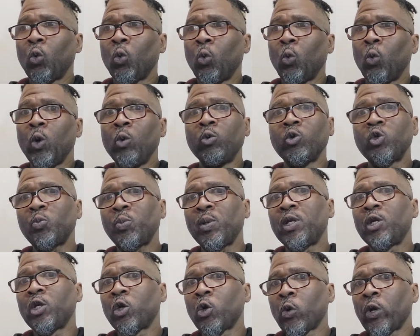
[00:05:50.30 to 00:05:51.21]
we will
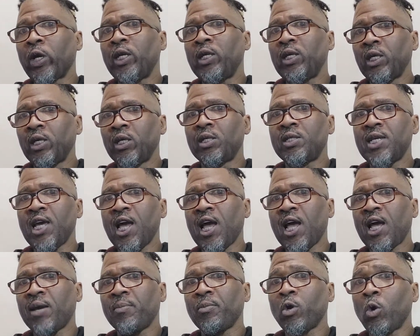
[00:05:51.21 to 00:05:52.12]
spend a great deal of
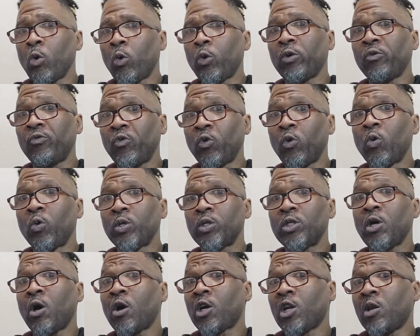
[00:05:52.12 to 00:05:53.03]
time going forward
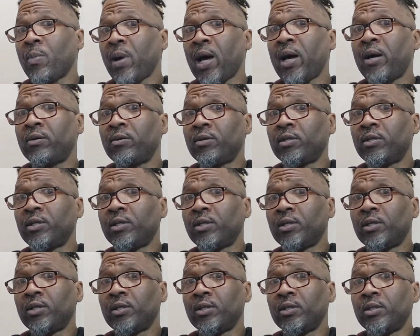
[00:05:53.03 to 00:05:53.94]
talking about
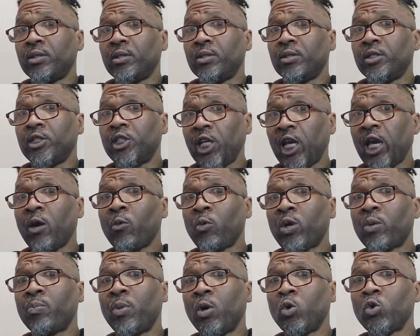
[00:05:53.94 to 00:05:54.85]

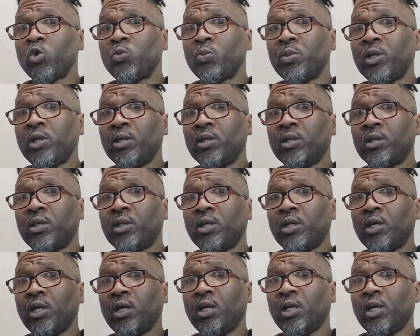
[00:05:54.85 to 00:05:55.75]
Chadwick Boseman
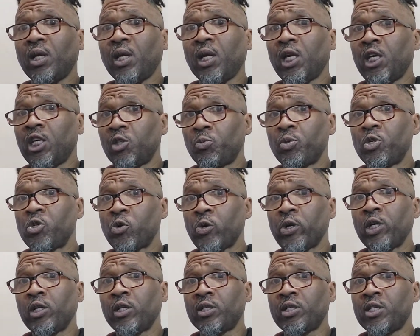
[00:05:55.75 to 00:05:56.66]
and his
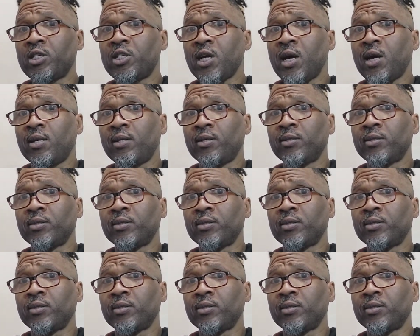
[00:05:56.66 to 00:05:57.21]
portrayal of T'Challa?